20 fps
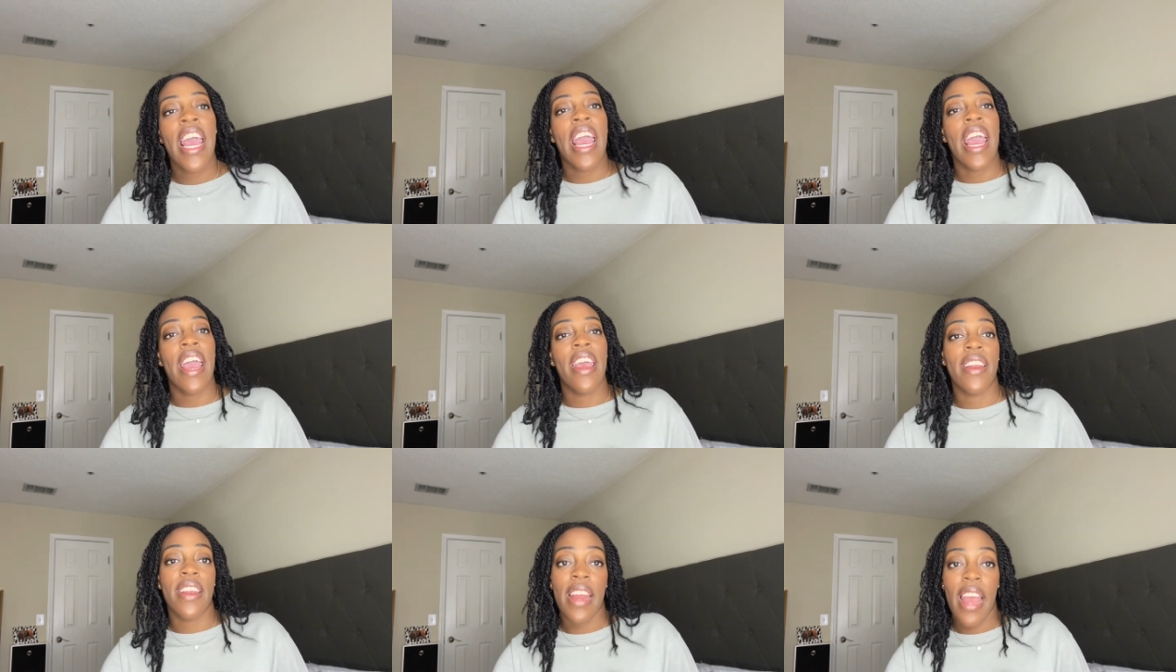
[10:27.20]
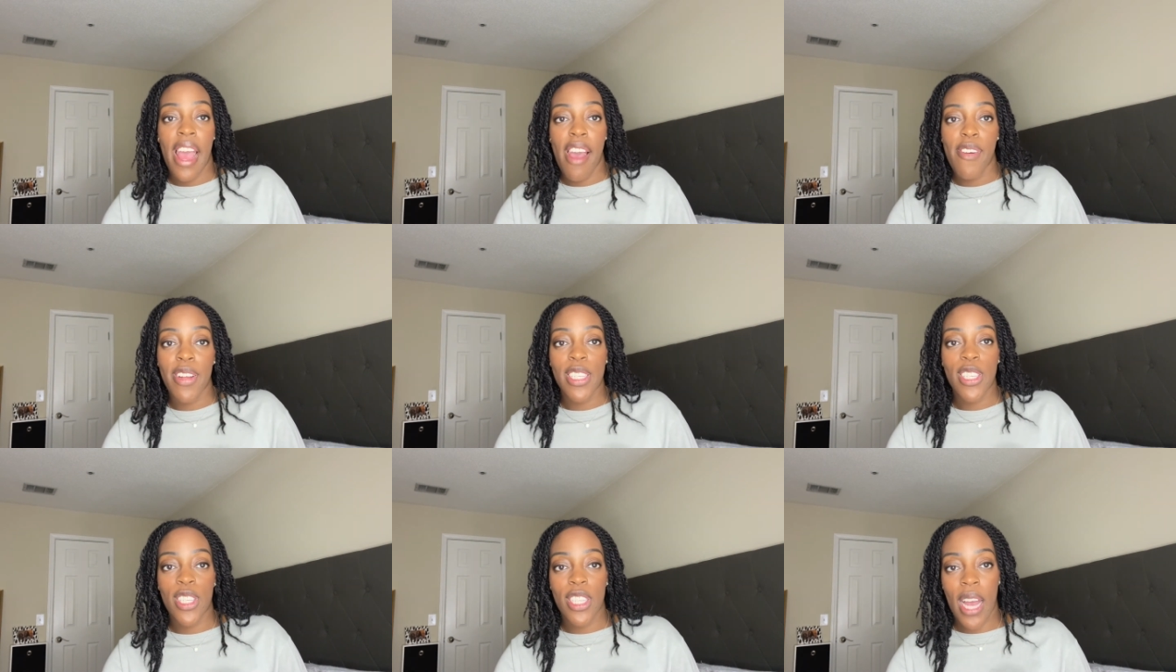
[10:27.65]
and now
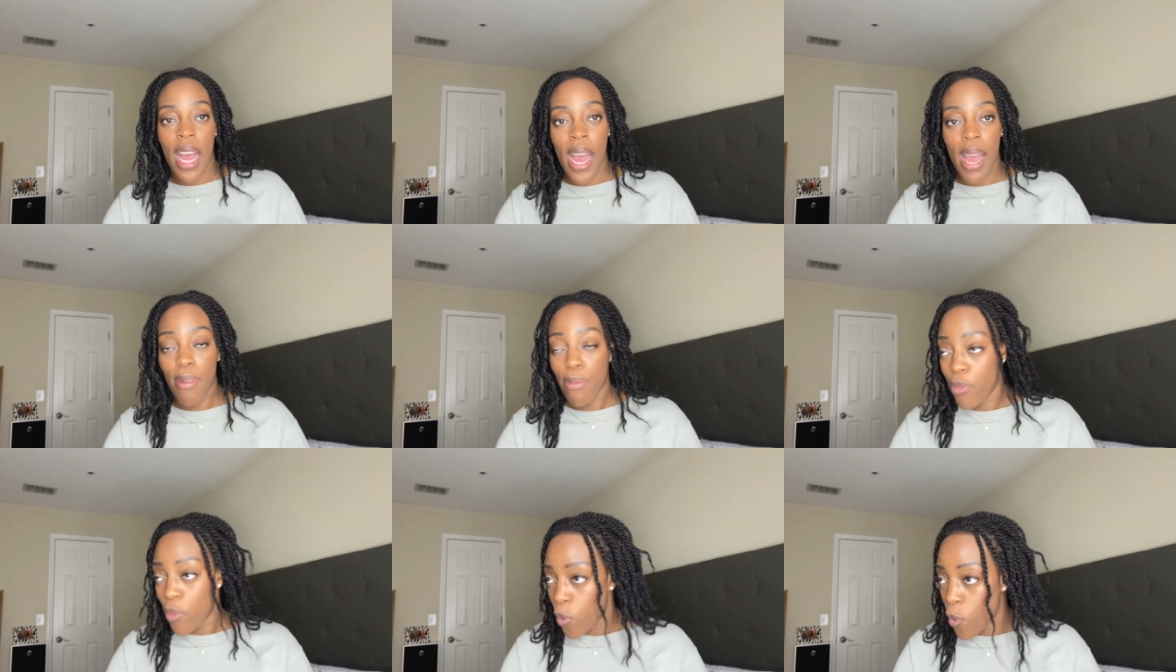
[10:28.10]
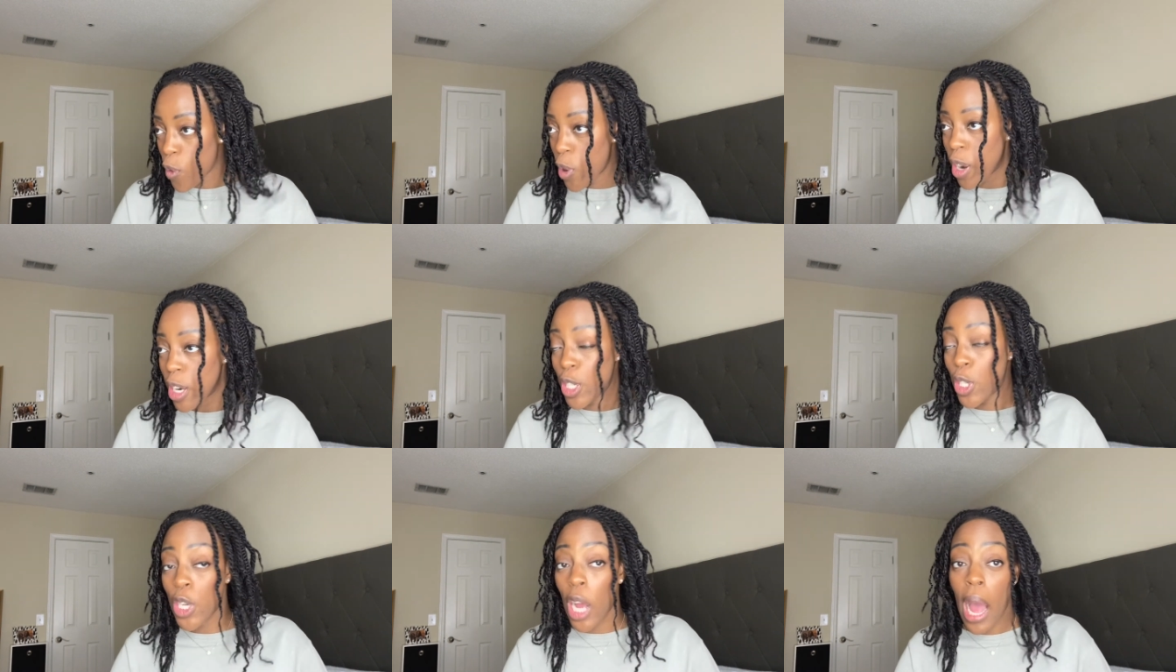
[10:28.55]
it's time for
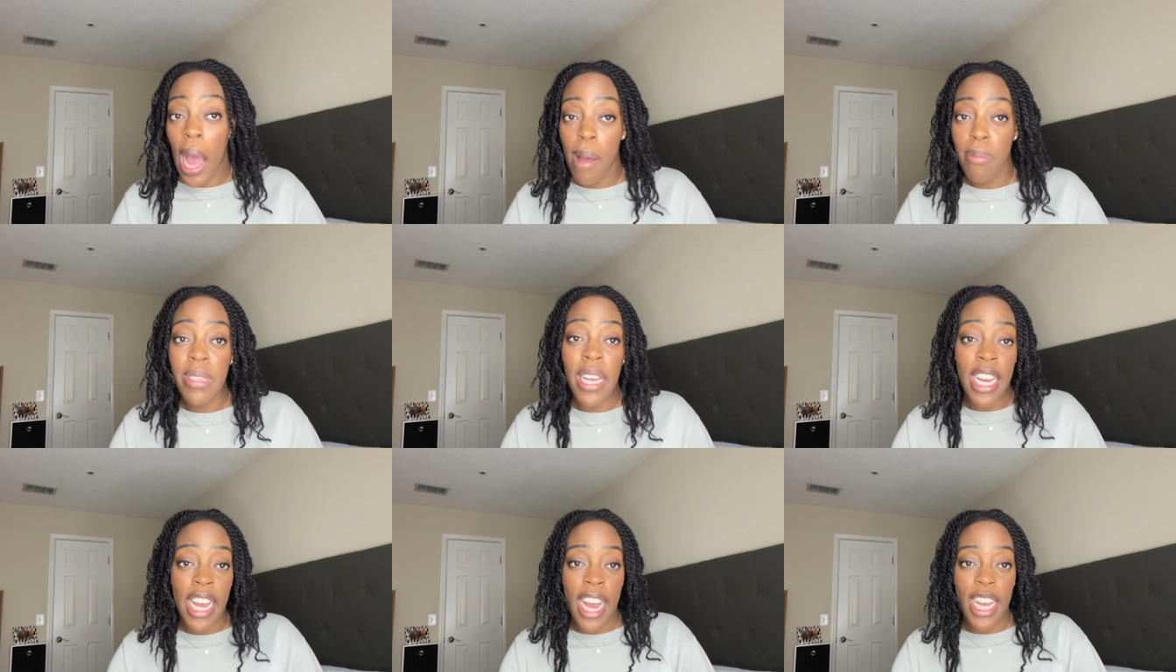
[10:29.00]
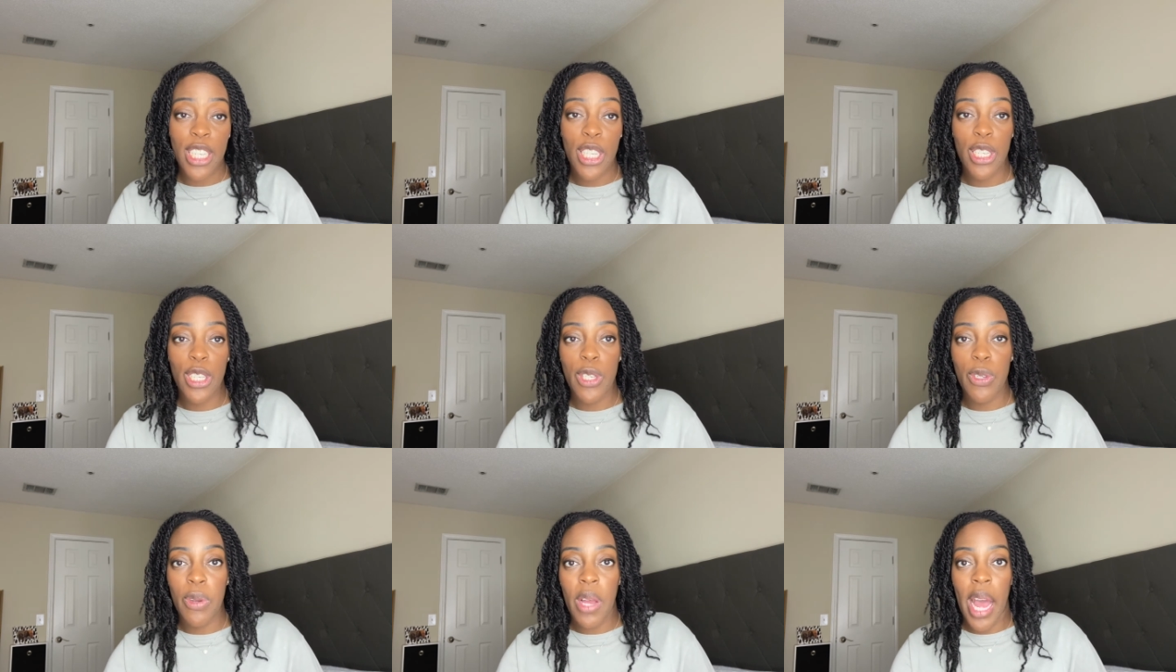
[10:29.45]
jobs. I actually
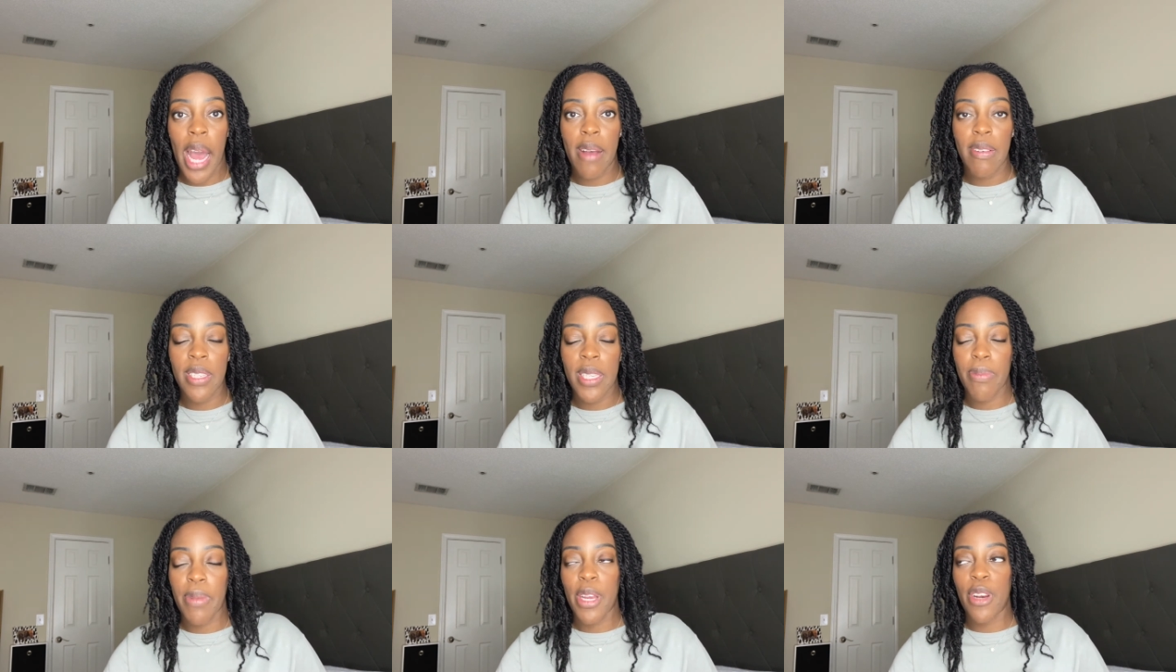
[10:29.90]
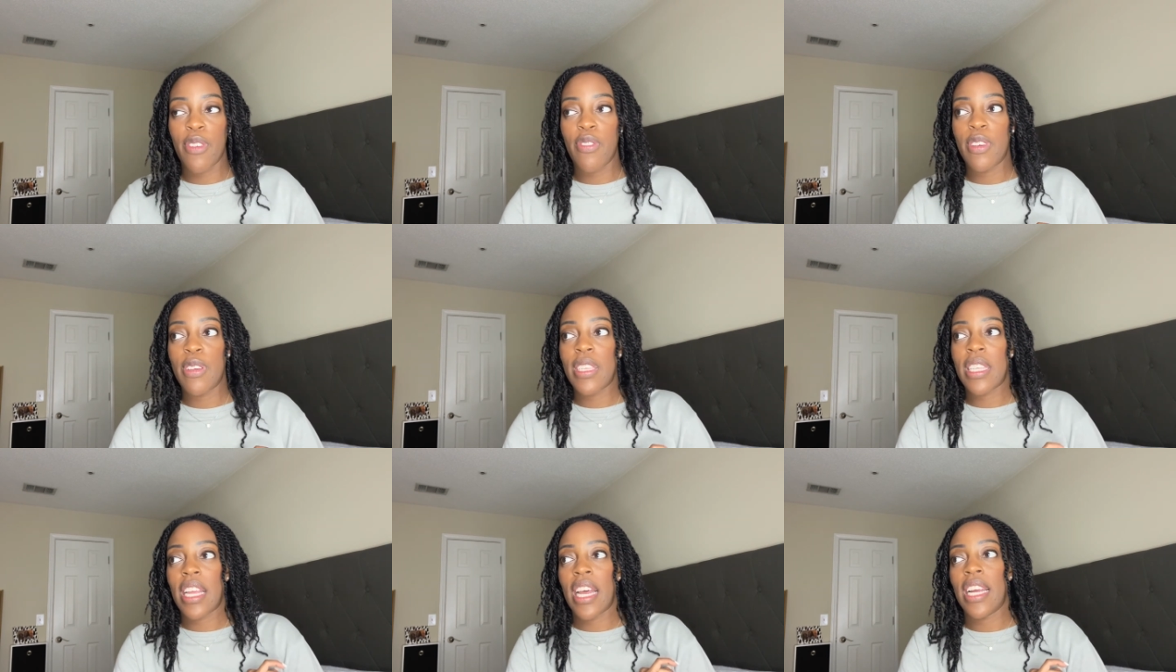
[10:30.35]
do have some
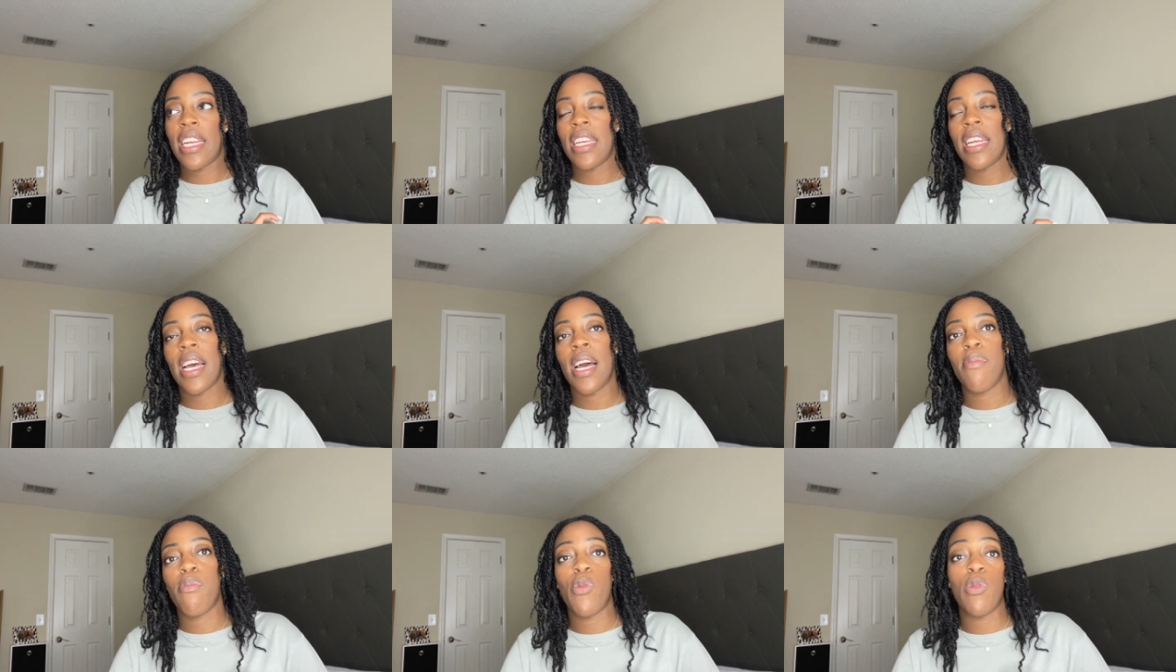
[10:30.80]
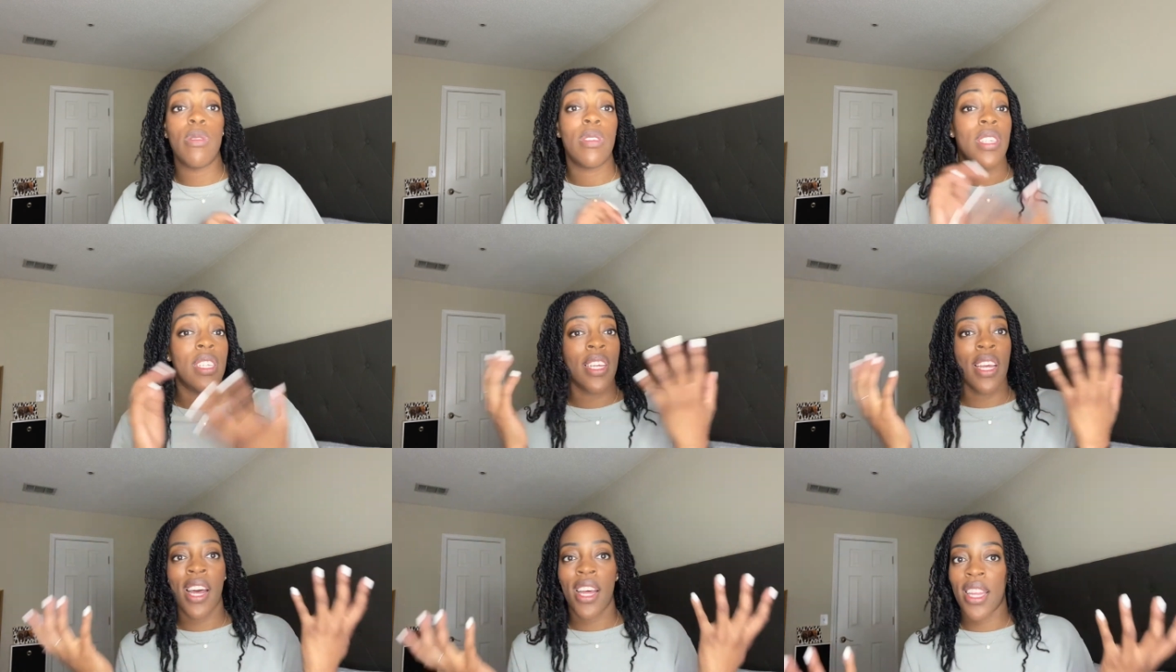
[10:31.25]
interviews lined up. We'll
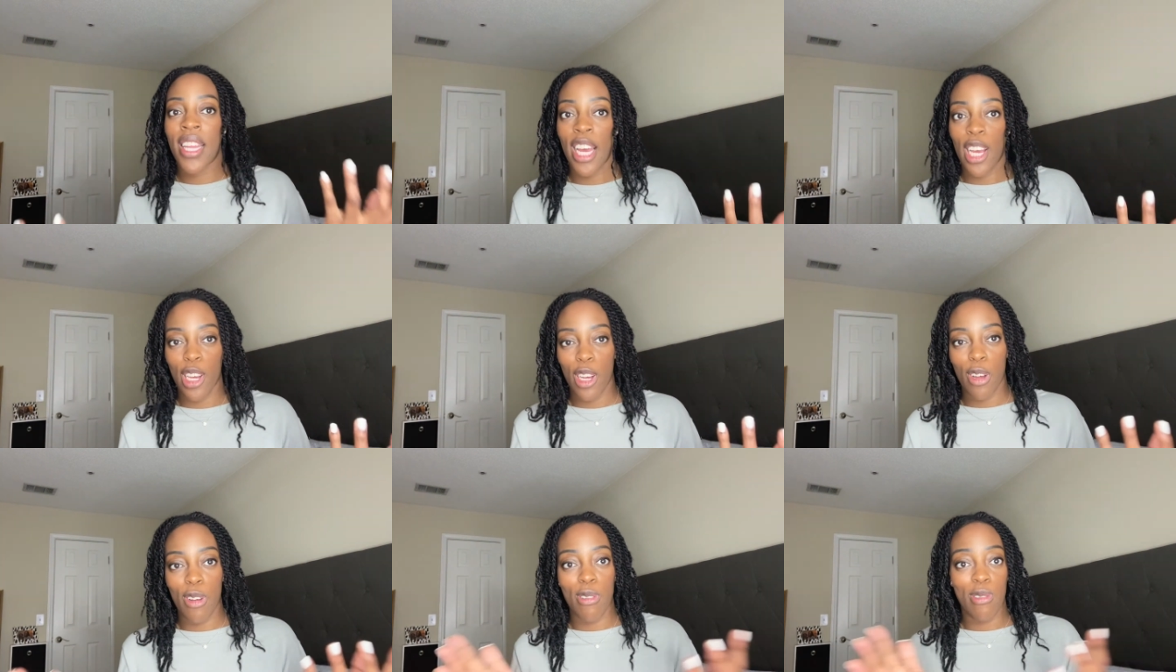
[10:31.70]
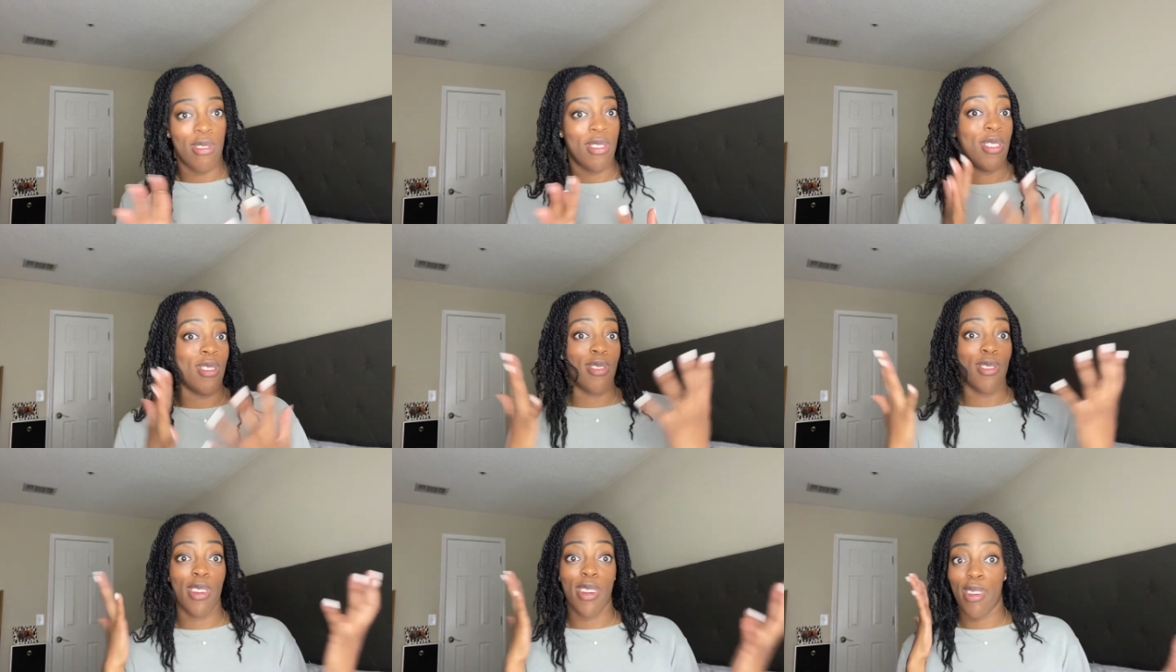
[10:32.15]
see how that goes on.